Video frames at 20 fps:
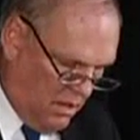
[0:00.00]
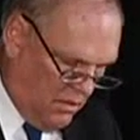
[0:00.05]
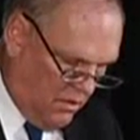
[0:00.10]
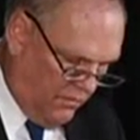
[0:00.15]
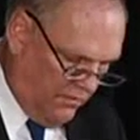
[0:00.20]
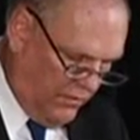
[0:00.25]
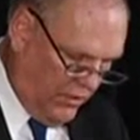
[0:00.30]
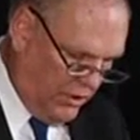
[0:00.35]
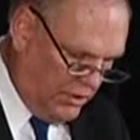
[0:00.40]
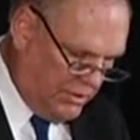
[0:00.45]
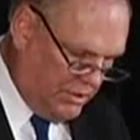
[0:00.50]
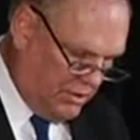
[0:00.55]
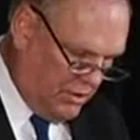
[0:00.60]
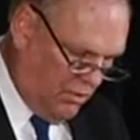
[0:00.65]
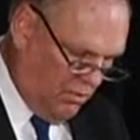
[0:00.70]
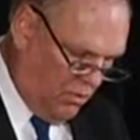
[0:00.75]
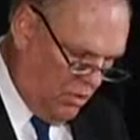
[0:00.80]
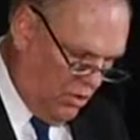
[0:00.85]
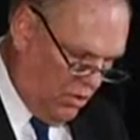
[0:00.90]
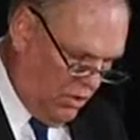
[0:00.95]
The first
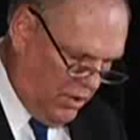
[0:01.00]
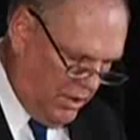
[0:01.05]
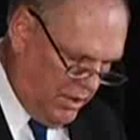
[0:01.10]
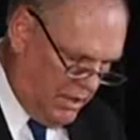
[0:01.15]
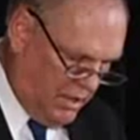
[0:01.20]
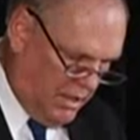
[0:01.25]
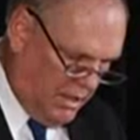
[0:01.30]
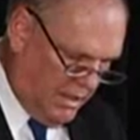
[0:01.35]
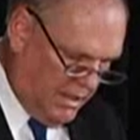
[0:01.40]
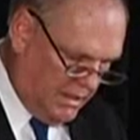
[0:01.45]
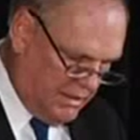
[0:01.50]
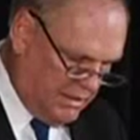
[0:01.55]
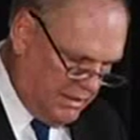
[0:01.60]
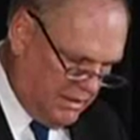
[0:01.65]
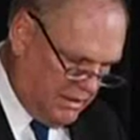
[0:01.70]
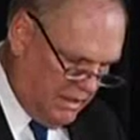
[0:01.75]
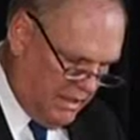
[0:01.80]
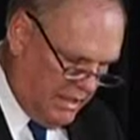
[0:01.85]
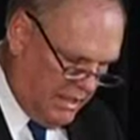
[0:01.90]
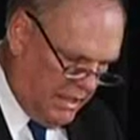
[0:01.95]
award
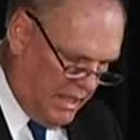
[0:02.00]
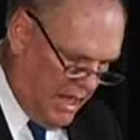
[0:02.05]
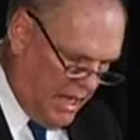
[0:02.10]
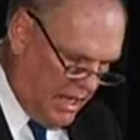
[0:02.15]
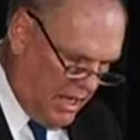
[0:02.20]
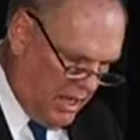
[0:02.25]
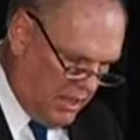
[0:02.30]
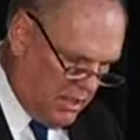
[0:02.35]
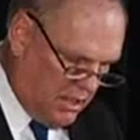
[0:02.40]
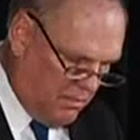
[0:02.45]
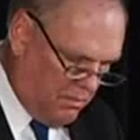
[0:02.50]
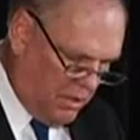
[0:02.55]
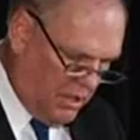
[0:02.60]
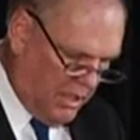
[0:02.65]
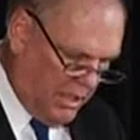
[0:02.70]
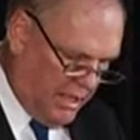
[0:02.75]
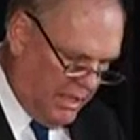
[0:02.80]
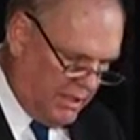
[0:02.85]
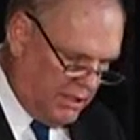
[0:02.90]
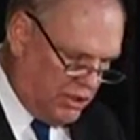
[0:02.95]
is the
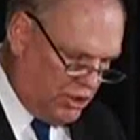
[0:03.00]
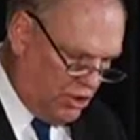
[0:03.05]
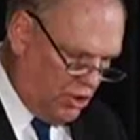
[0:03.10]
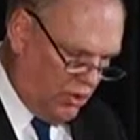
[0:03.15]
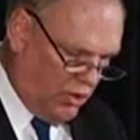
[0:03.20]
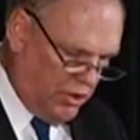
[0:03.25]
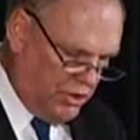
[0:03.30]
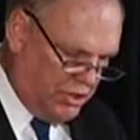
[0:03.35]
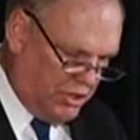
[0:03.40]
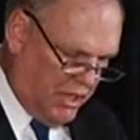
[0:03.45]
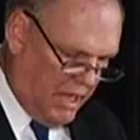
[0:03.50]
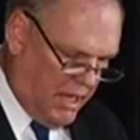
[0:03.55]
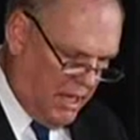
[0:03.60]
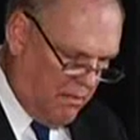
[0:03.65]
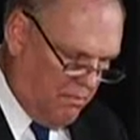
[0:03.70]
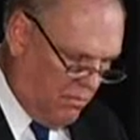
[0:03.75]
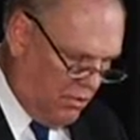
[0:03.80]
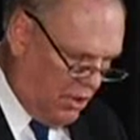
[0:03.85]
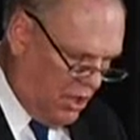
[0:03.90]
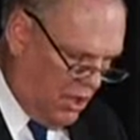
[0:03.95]
AIAA George
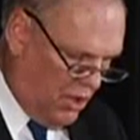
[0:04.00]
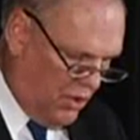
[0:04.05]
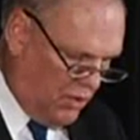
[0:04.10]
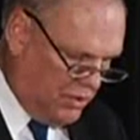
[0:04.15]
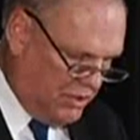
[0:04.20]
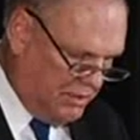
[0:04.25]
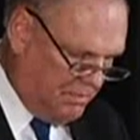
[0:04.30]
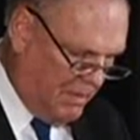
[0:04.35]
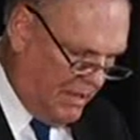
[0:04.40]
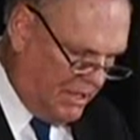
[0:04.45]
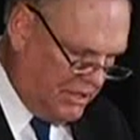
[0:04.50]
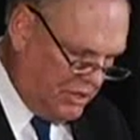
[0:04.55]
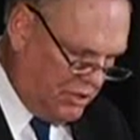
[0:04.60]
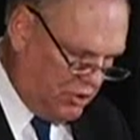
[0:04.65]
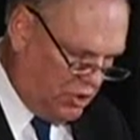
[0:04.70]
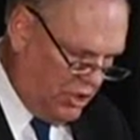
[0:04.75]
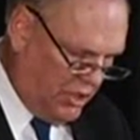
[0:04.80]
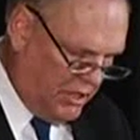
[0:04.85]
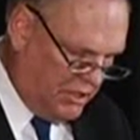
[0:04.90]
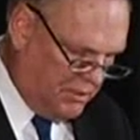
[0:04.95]
M. Lowe Space
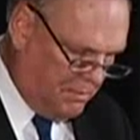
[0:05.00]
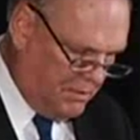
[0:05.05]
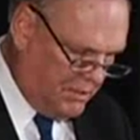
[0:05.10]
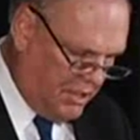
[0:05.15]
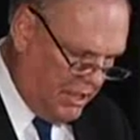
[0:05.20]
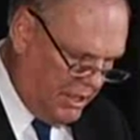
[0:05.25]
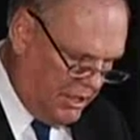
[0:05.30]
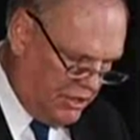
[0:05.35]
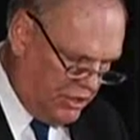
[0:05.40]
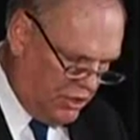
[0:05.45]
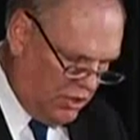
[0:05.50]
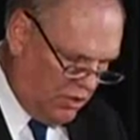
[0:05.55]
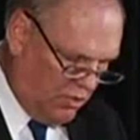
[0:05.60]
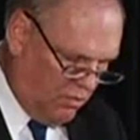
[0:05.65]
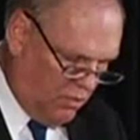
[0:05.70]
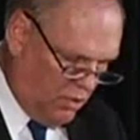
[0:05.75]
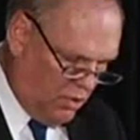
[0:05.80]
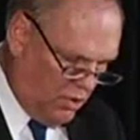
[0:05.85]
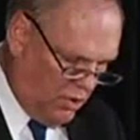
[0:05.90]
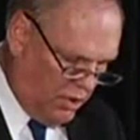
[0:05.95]
Transportation
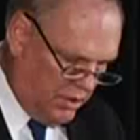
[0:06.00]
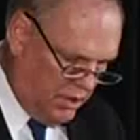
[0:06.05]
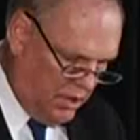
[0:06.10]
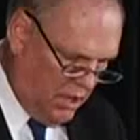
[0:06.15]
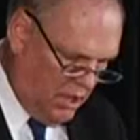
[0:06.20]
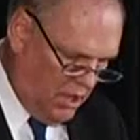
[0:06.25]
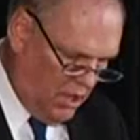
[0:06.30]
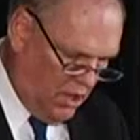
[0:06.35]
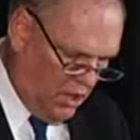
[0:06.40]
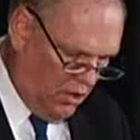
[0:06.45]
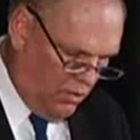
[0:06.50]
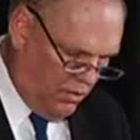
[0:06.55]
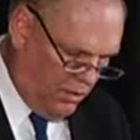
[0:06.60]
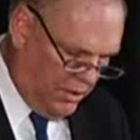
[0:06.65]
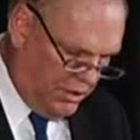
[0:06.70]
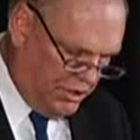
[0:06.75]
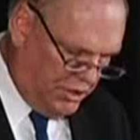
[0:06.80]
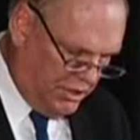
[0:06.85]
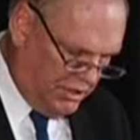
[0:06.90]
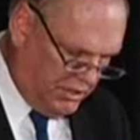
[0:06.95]
Award,
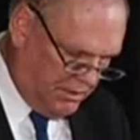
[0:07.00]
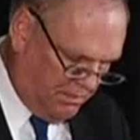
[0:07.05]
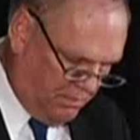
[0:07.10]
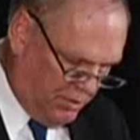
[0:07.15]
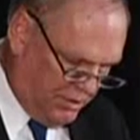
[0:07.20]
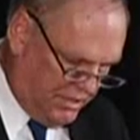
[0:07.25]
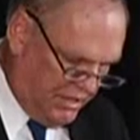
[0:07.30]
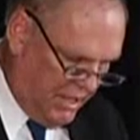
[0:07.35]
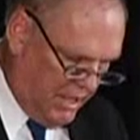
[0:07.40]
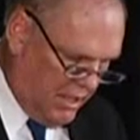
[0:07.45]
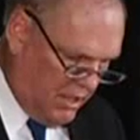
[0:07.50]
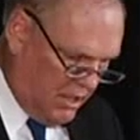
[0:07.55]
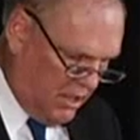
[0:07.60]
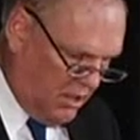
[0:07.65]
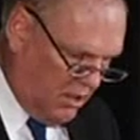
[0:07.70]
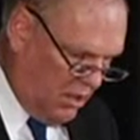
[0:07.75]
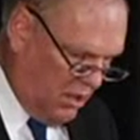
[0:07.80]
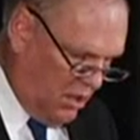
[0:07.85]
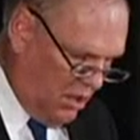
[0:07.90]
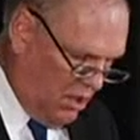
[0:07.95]
which is
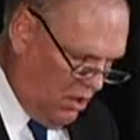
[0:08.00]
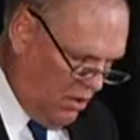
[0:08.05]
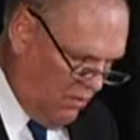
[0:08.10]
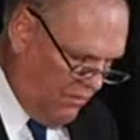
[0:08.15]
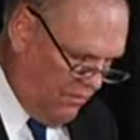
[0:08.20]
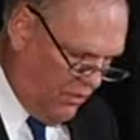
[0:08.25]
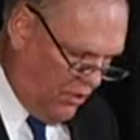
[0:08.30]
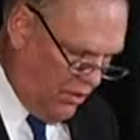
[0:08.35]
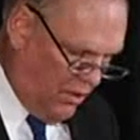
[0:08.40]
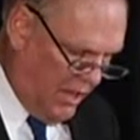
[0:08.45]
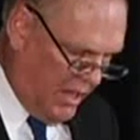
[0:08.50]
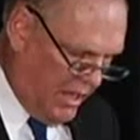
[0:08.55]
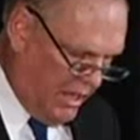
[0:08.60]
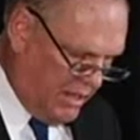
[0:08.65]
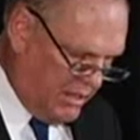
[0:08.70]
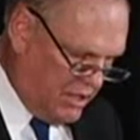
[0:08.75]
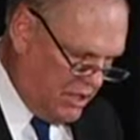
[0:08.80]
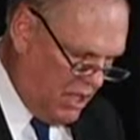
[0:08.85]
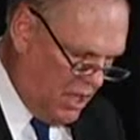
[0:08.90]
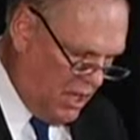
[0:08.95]
presented for
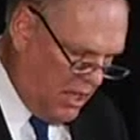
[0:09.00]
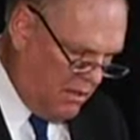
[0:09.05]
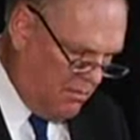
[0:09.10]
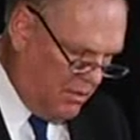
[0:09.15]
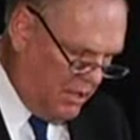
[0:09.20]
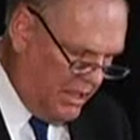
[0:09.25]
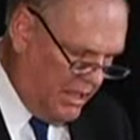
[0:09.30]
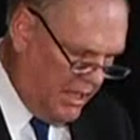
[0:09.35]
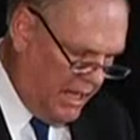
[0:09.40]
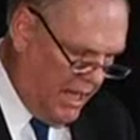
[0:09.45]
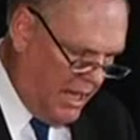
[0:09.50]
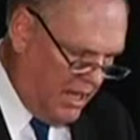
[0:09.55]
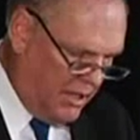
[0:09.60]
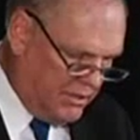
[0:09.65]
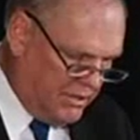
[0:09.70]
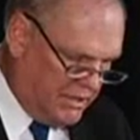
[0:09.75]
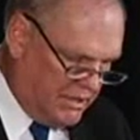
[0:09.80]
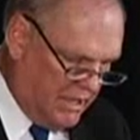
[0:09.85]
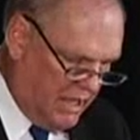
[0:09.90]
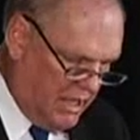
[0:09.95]
a timely,
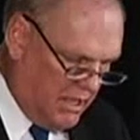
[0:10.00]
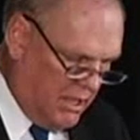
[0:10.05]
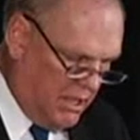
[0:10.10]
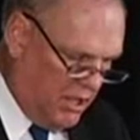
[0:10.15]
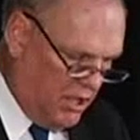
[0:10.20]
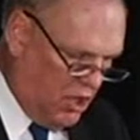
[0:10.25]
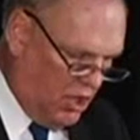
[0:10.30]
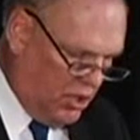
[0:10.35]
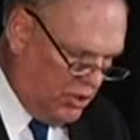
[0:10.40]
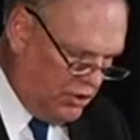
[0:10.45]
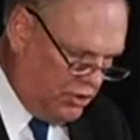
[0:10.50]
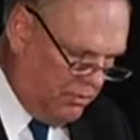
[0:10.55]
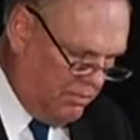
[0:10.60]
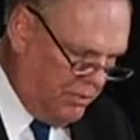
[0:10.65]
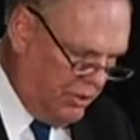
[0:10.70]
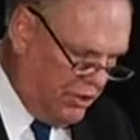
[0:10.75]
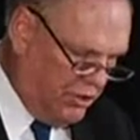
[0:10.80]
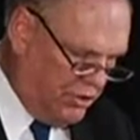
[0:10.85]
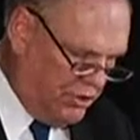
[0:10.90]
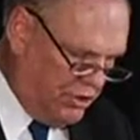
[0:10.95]
outstanding
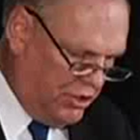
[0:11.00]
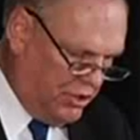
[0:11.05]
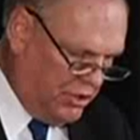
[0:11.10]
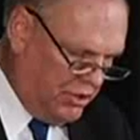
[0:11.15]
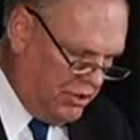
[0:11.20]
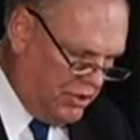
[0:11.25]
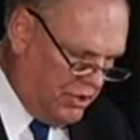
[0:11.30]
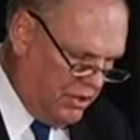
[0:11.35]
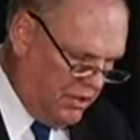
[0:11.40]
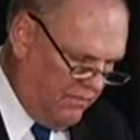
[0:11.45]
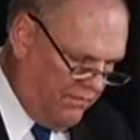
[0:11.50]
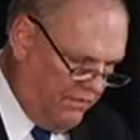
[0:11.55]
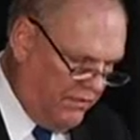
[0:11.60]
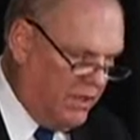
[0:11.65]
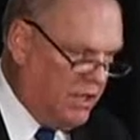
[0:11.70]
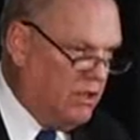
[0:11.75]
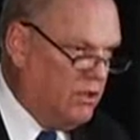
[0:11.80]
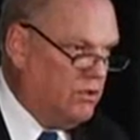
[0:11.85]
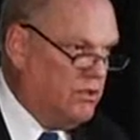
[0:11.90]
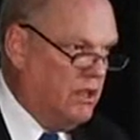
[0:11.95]
contribution to the
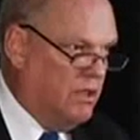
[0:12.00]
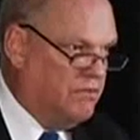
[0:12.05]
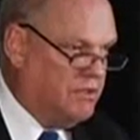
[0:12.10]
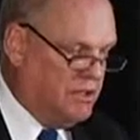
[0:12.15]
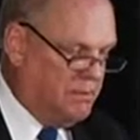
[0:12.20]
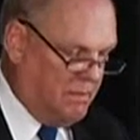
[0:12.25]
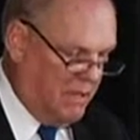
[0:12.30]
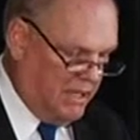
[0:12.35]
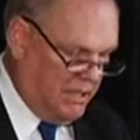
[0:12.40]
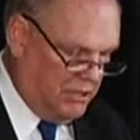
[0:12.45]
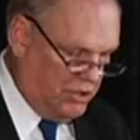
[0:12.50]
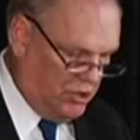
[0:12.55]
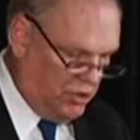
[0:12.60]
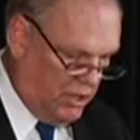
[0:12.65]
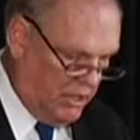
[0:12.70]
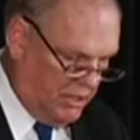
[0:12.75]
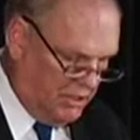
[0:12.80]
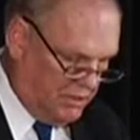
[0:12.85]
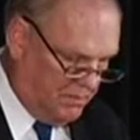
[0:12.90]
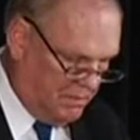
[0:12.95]
field of space
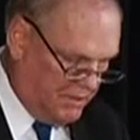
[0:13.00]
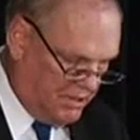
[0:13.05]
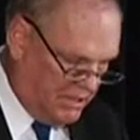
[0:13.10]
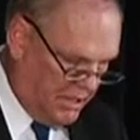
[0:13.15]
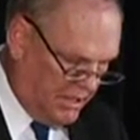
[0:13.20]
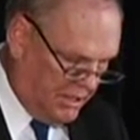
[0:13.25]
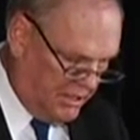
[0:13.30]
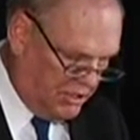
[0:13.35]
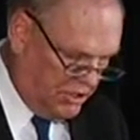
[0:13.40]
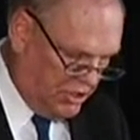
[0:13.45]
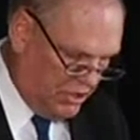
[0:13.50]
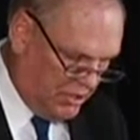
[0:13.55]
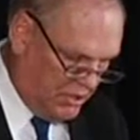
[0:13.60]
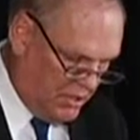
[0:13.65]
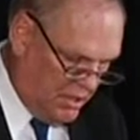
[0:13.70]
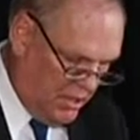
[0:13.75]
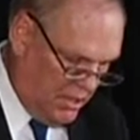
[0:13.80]
transportation.